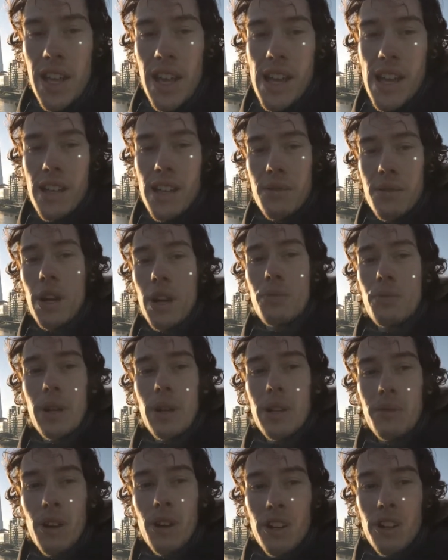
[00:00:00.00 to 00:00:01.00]
and you might
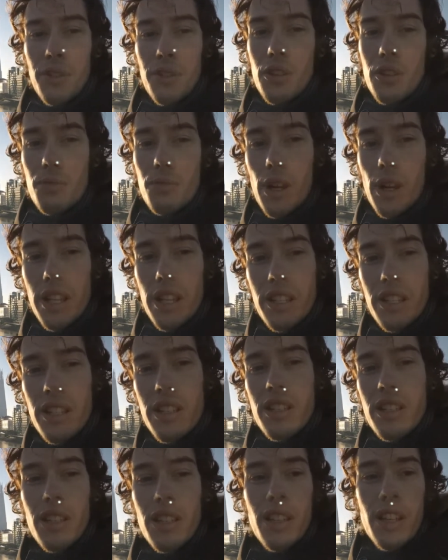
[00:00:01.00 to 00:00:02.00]
win one of those
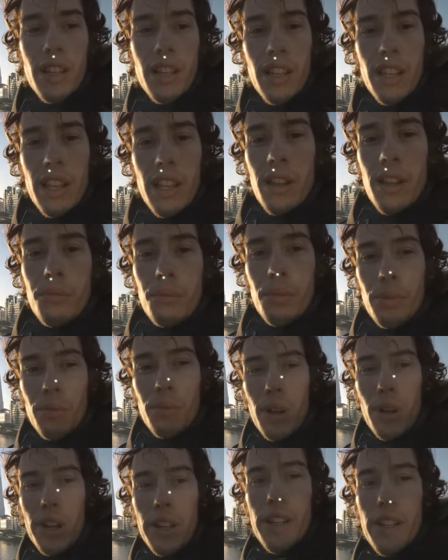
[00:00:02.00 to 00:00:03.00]
prizes. But
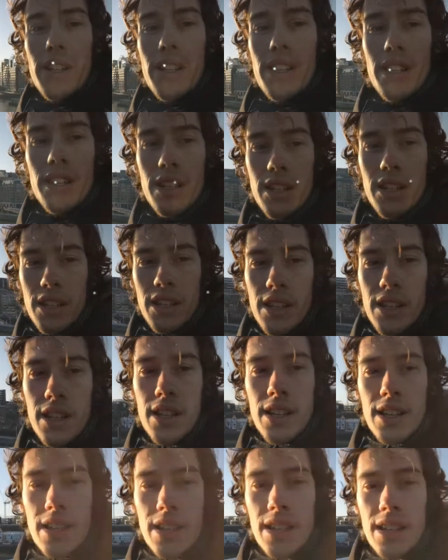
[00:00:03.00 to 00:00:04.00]
rather
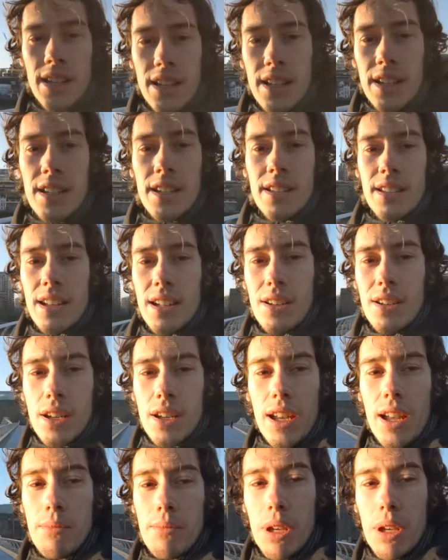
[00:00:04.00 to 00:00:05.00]
than
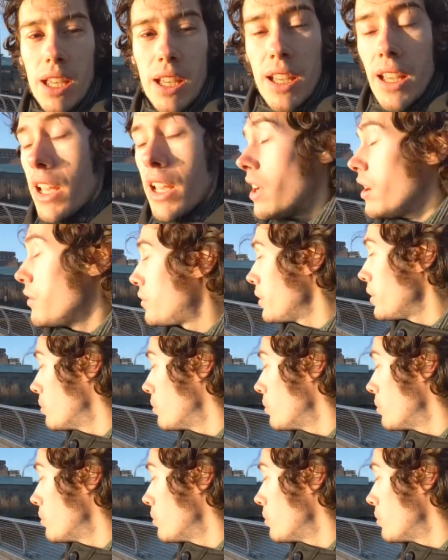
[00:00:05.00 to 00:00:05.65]
looking at me, if you